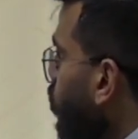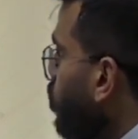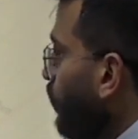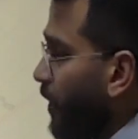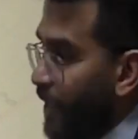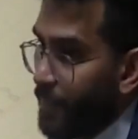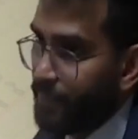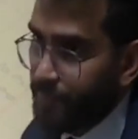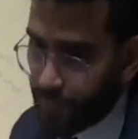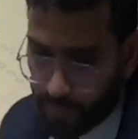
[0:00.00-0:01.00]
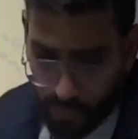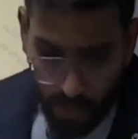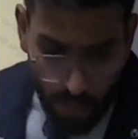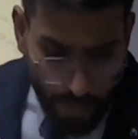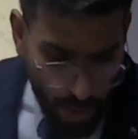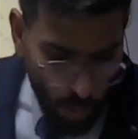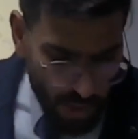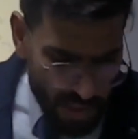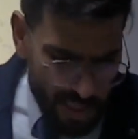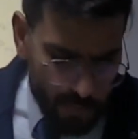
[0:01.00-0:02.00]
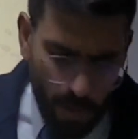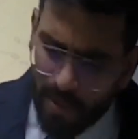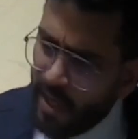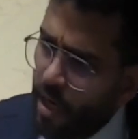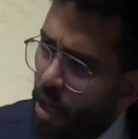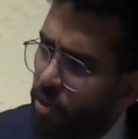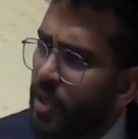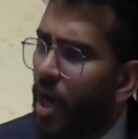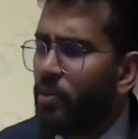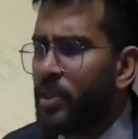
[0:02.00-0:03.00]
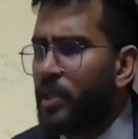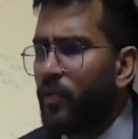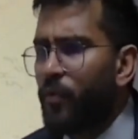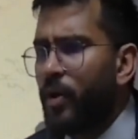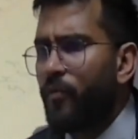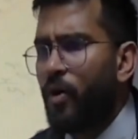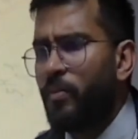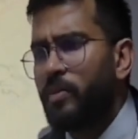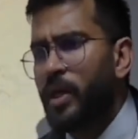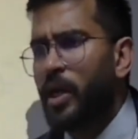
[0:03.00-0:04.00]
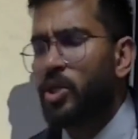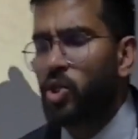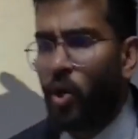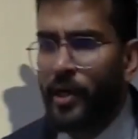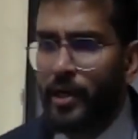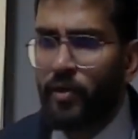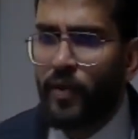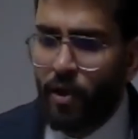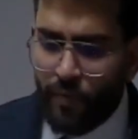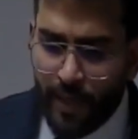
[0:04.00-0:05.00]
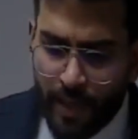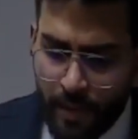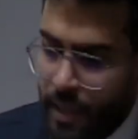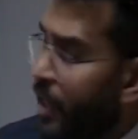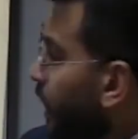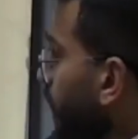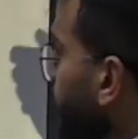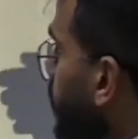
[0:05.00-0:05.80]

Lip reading: of India. Now, what is this public account and how is it different from the Consolidated Fund of India? The